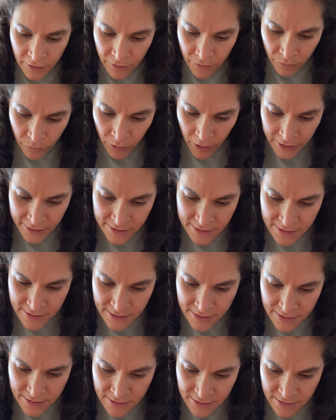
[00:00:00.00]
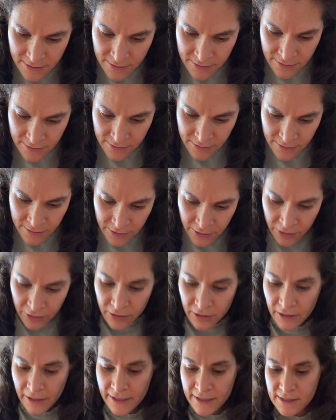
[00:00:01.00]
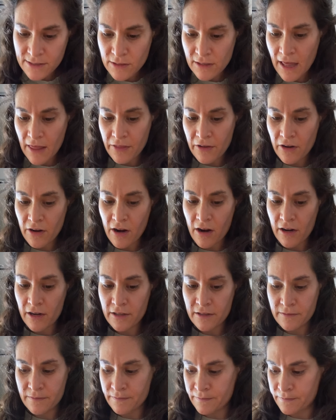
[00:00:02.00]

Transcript: once your clay is leather hard.